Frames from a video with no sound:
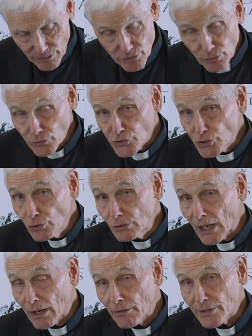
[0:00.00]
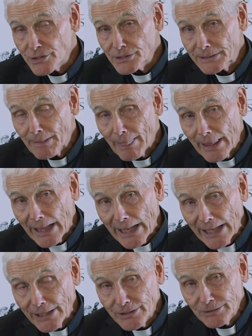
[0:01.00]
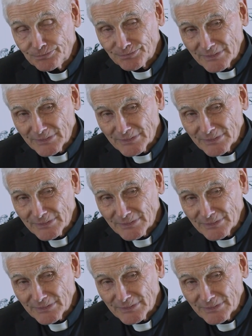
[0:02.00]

those, those two hours. And